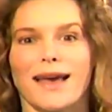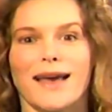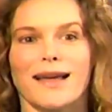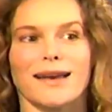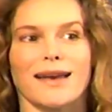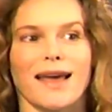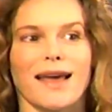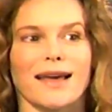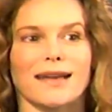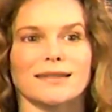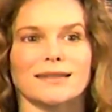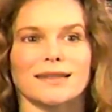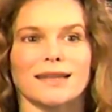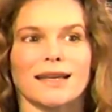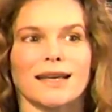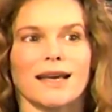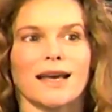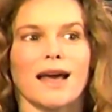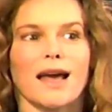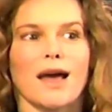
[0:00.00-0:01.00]
and
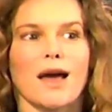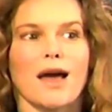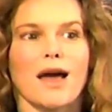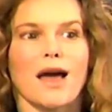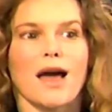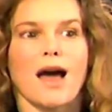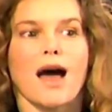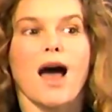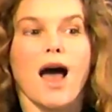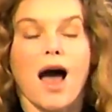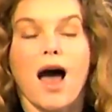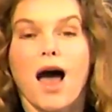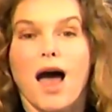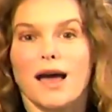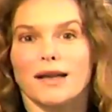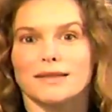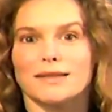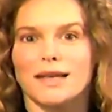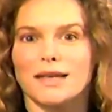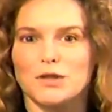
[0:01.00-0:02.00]

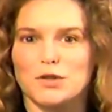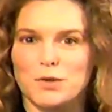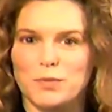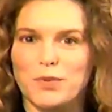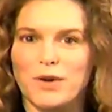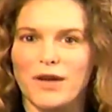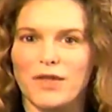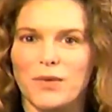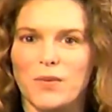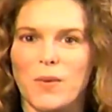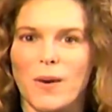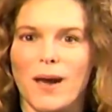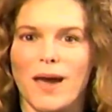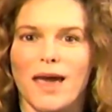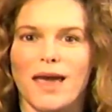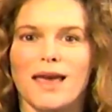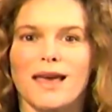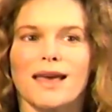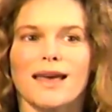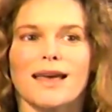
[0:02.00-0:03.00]
takes your breath
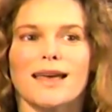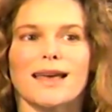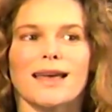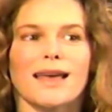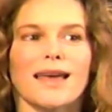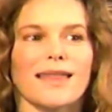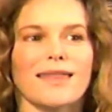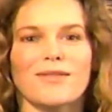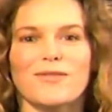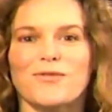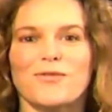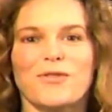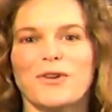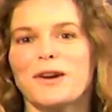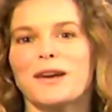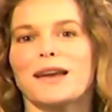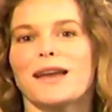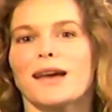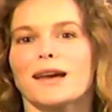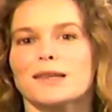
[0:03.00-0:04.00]
away, in the
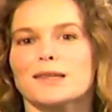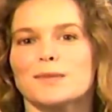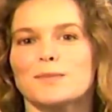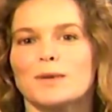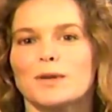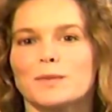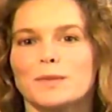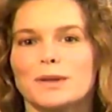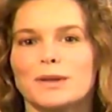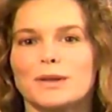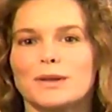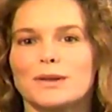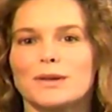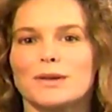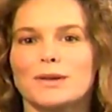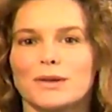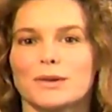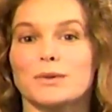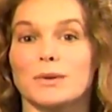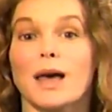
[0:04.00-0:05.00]
very next moment
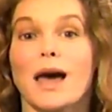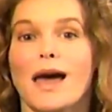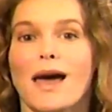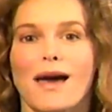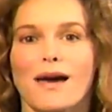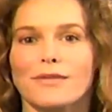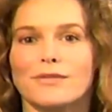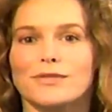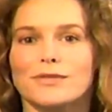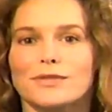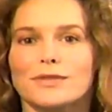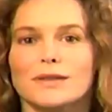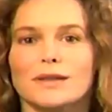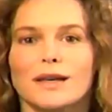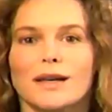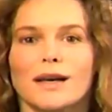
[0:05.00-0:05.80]
you laugh,